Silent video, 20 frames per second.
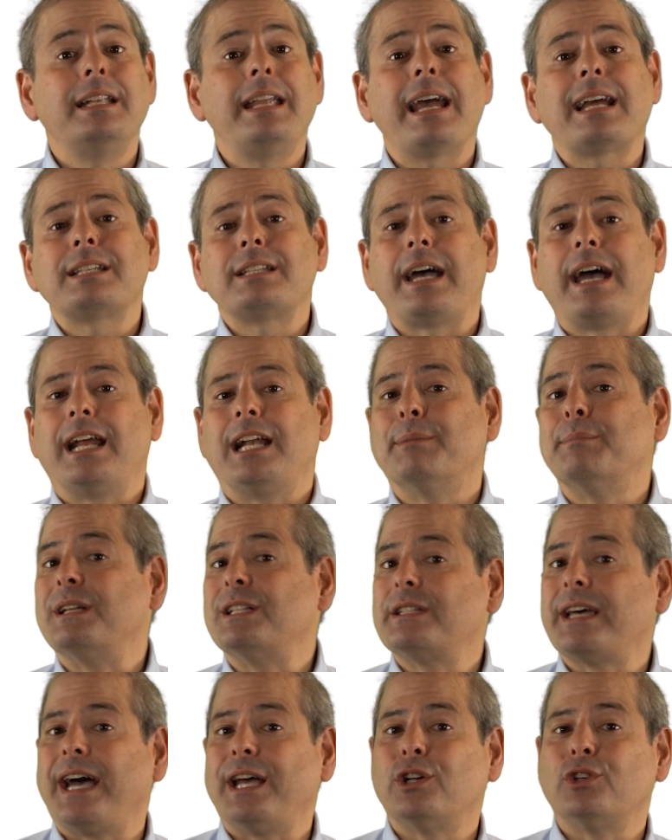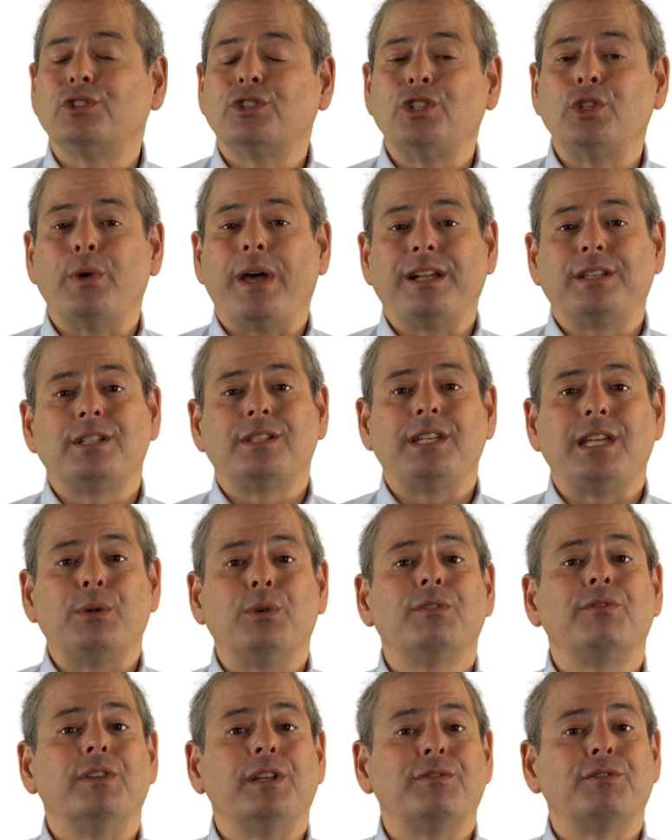next item, a Title II entity
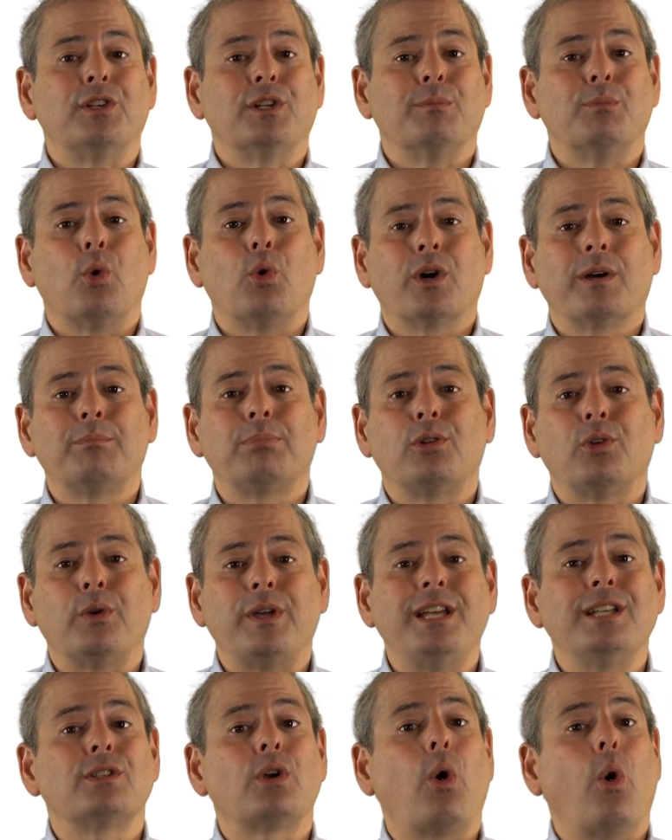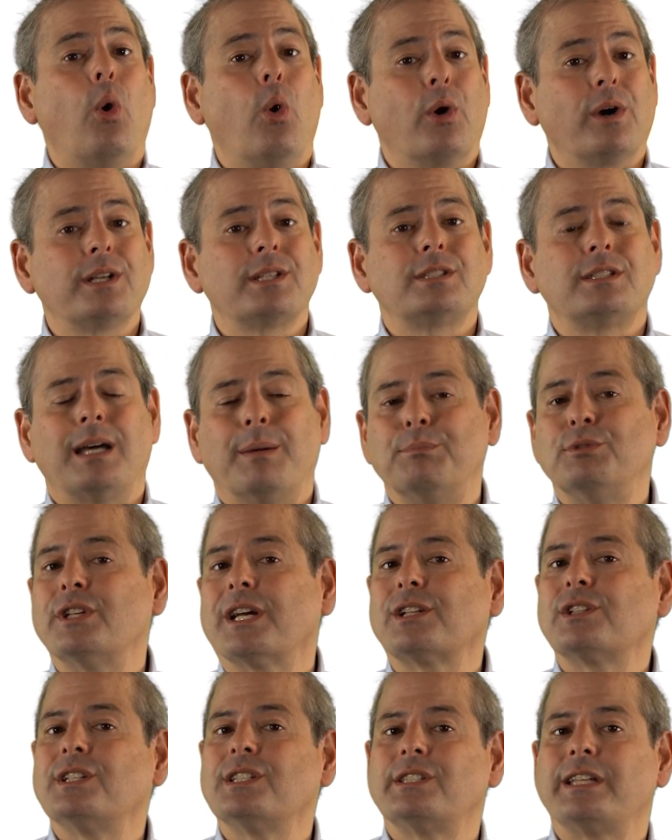with 50 or more employees or
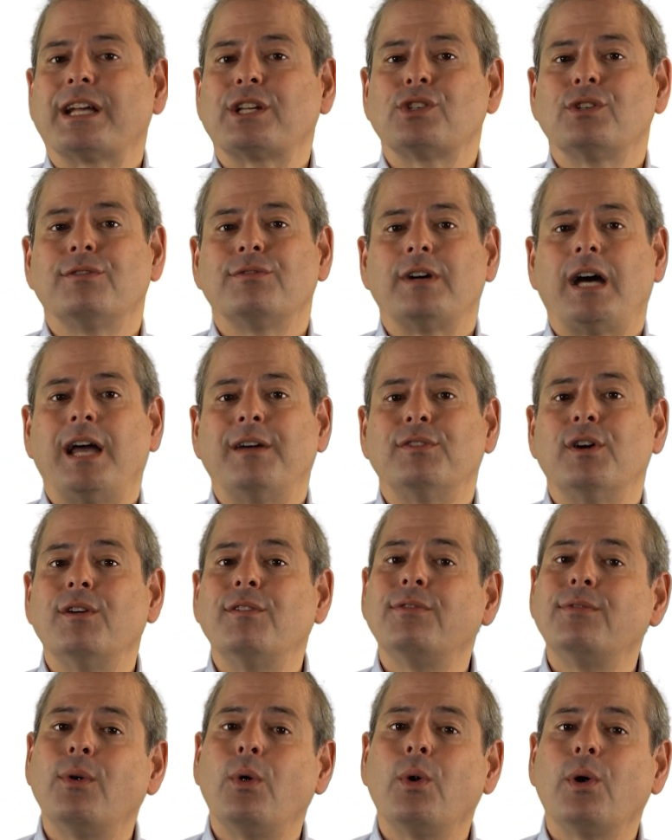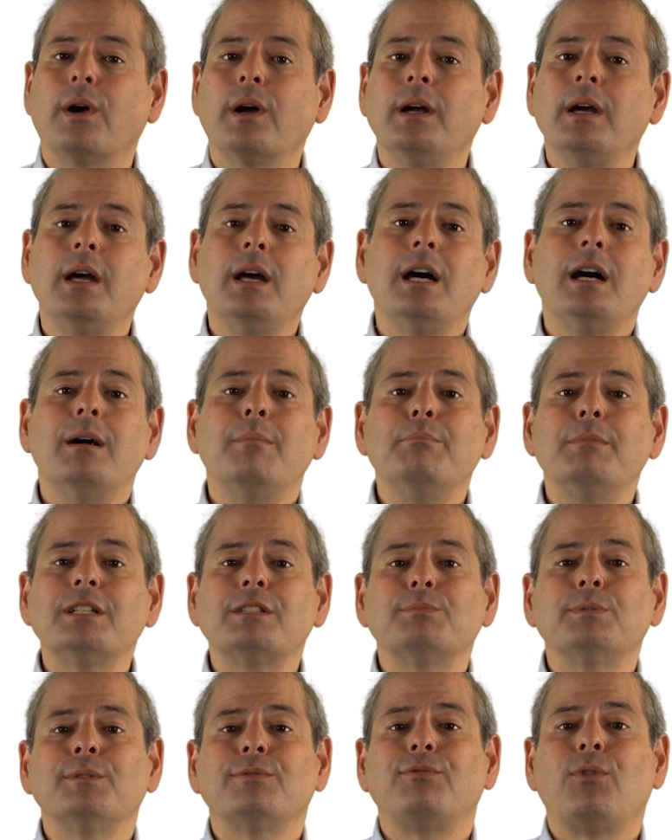subject to Section 504,
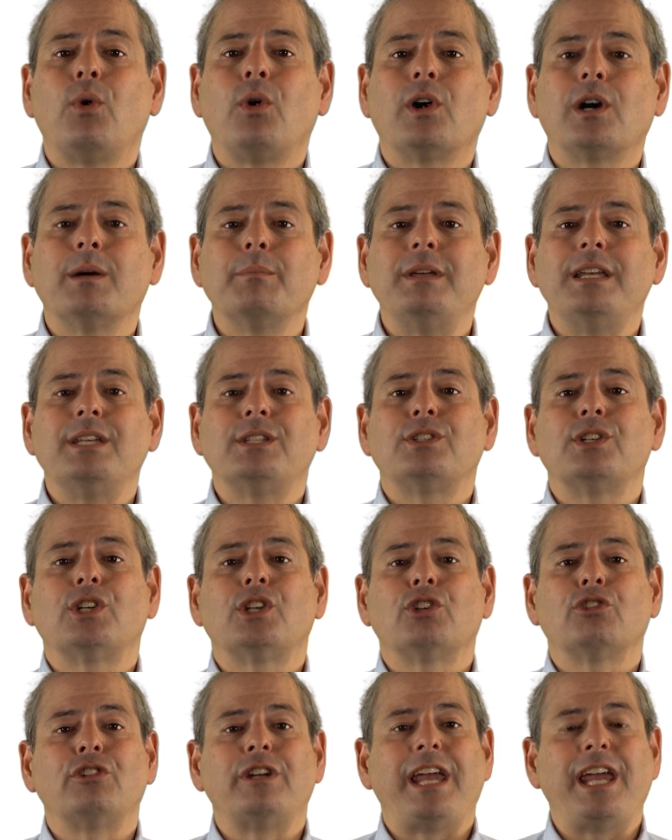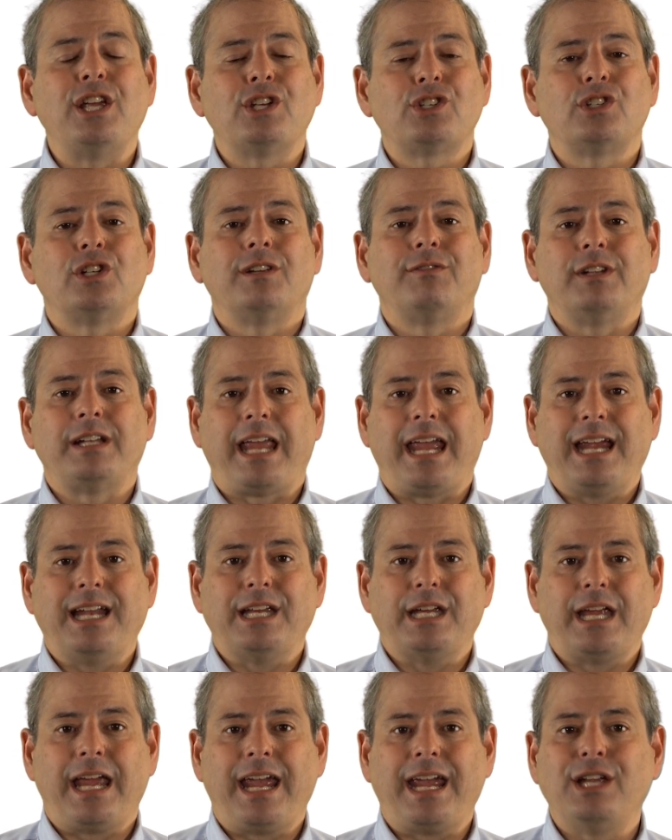must perform is the creation of an
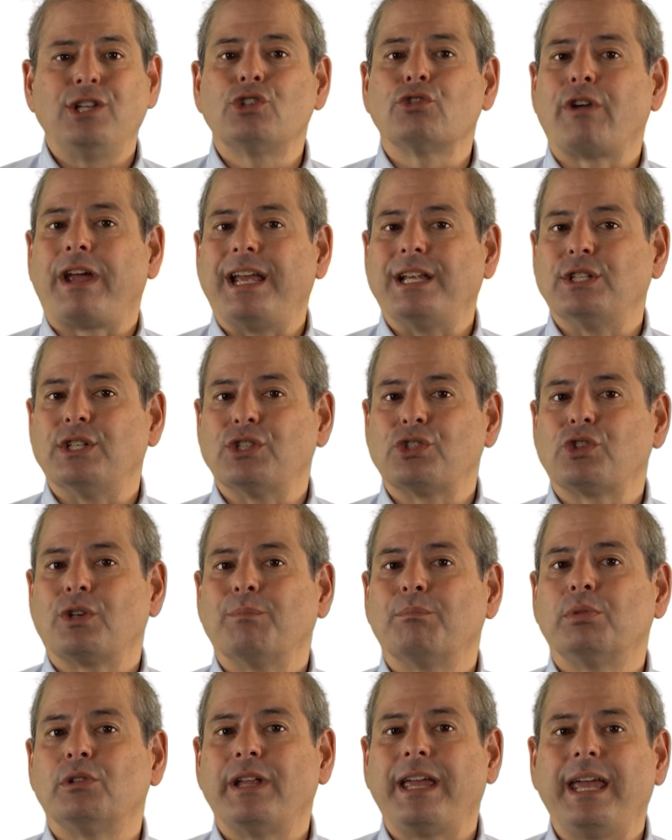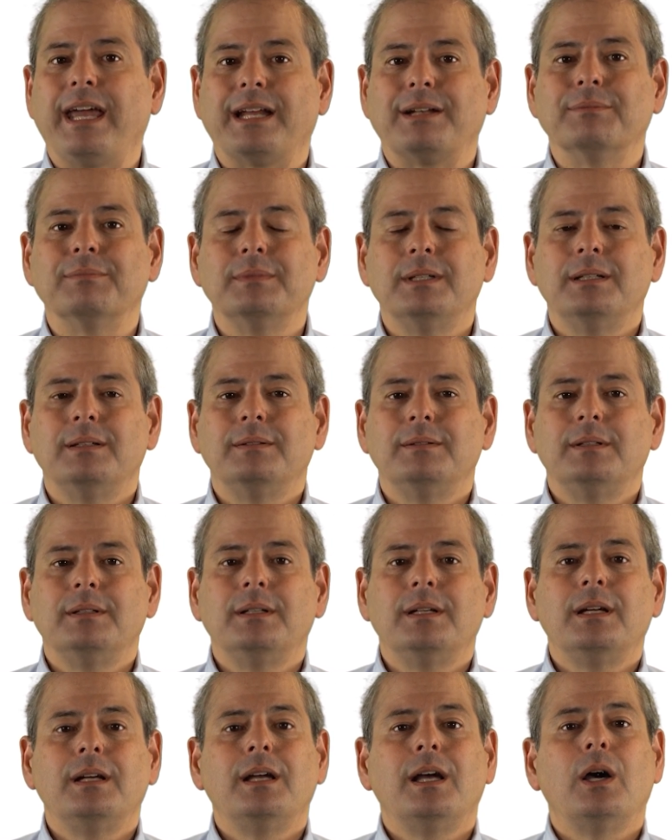ADA transition plan.
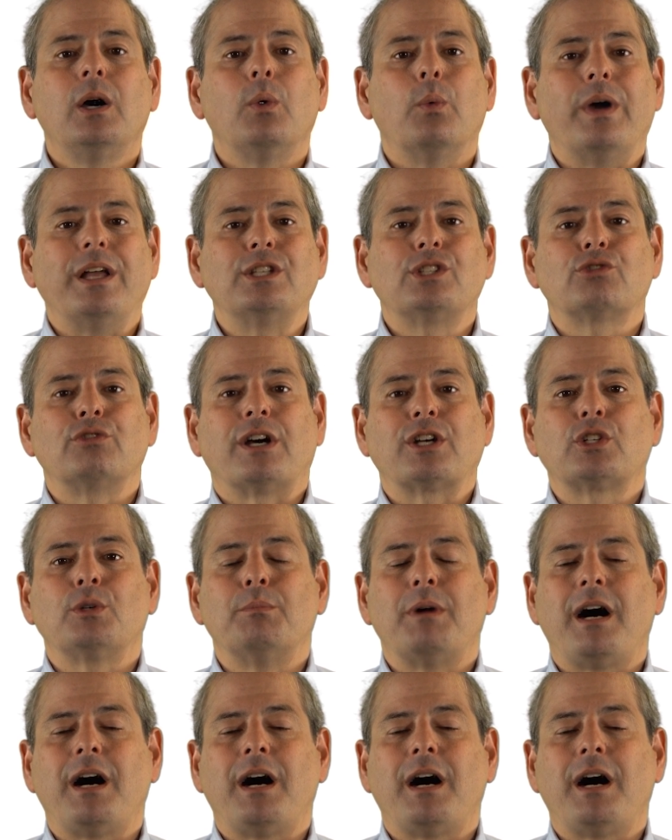When structural